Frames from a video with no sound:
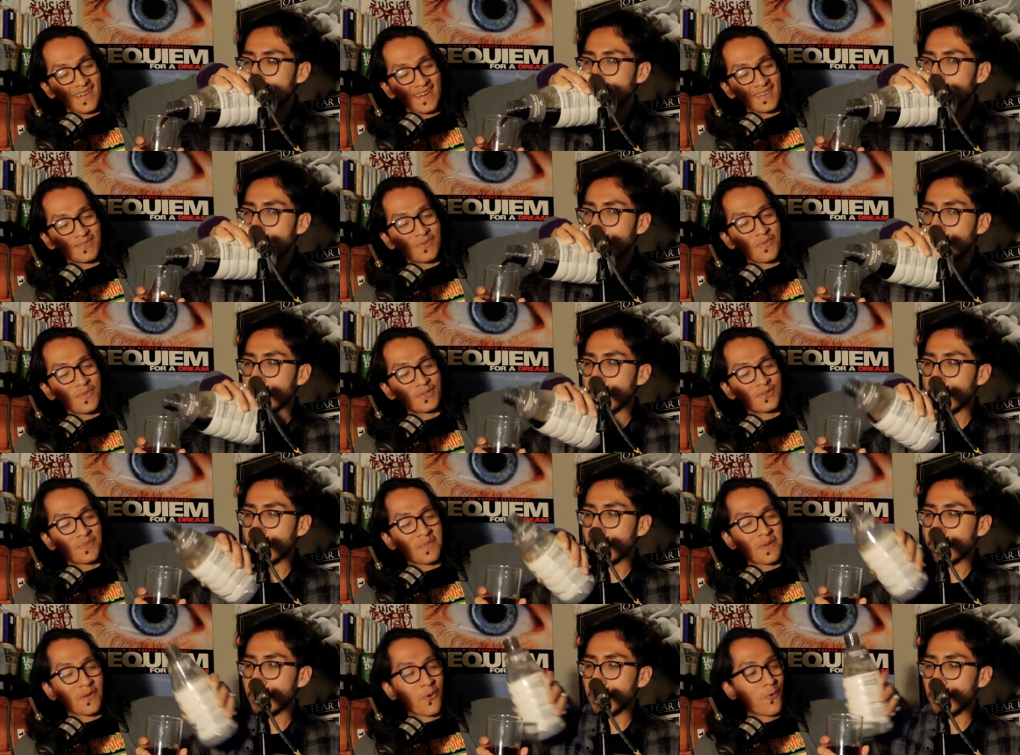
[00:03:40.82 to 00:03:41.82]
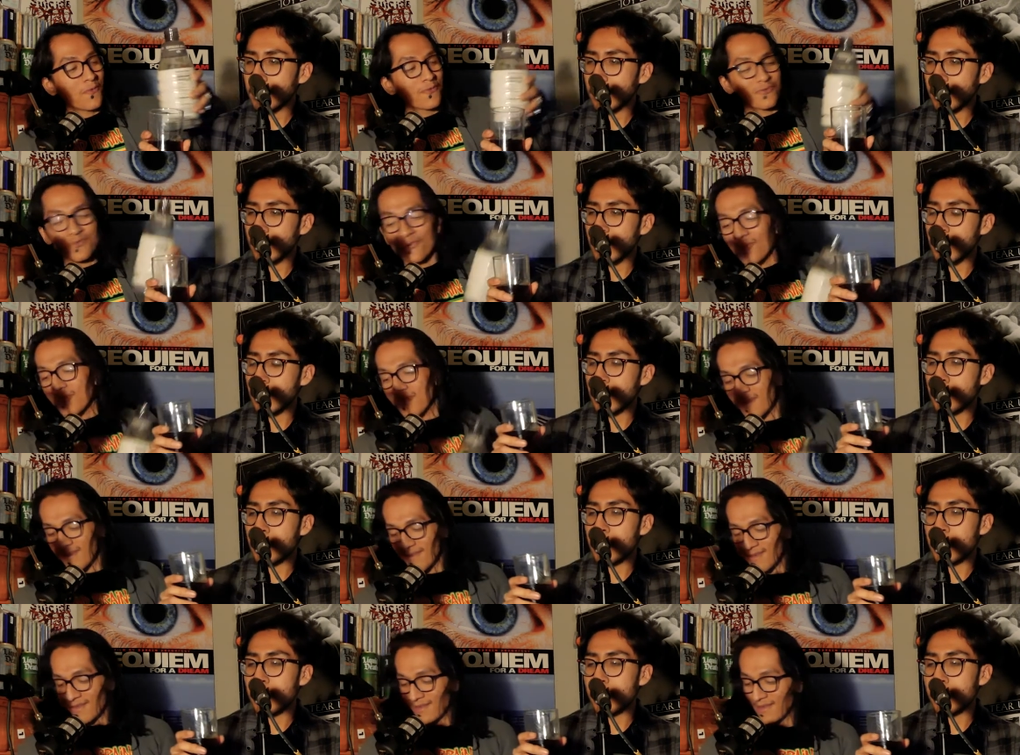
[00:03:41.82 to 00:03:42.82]
Speaker 1: I just want to make sure I'm not overdoing. Thank you, it.
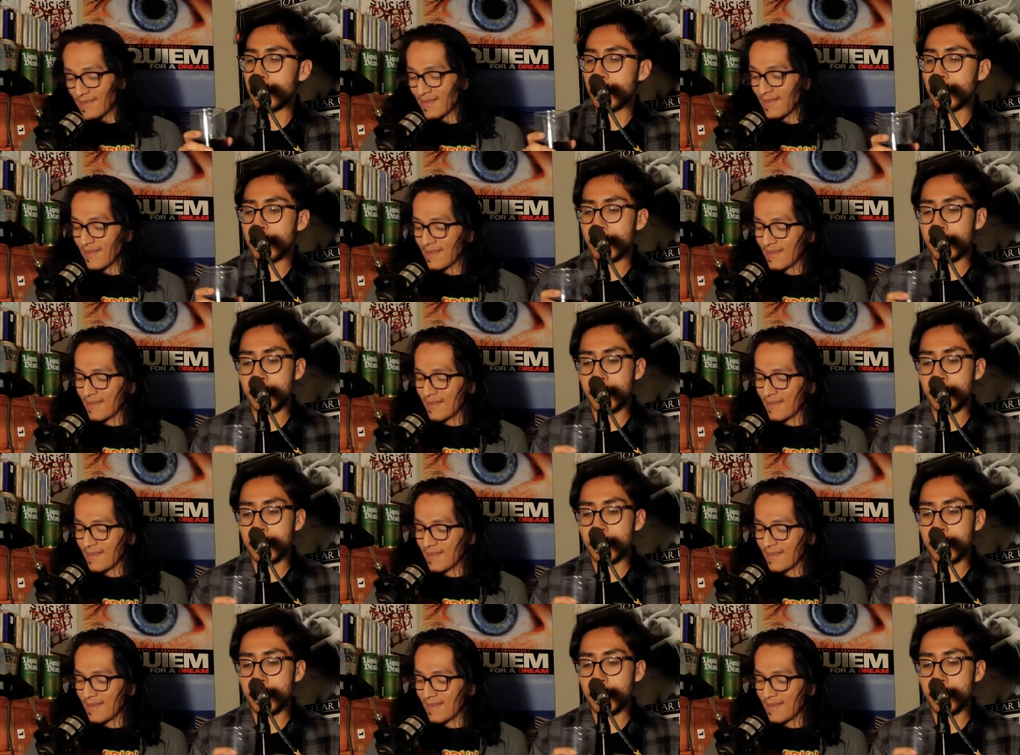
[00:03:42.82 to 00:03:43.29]
my dear friend.